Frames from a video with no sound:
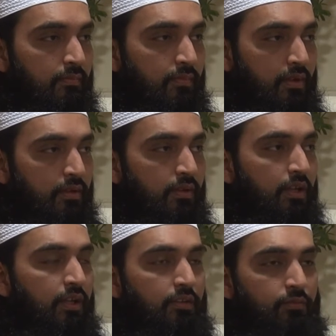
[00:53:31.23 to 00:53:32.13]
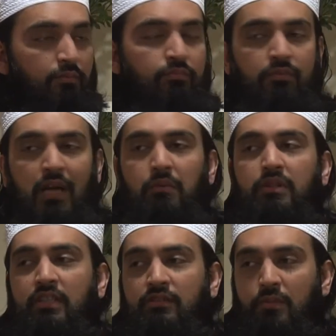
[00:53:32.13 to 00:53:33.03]
You know,
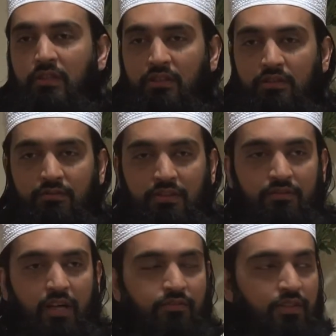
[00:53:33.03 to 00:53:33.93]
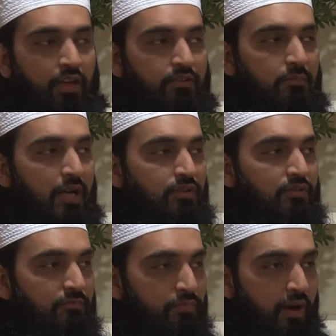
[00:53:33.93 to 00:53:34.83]
nowadays we think of this as a, as a matter
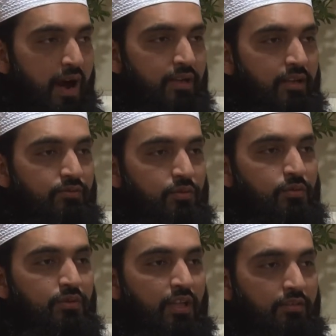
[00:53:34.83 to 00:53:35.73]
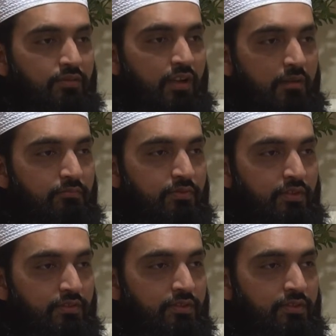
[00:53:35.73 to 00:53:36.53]
of pride as who says salam first.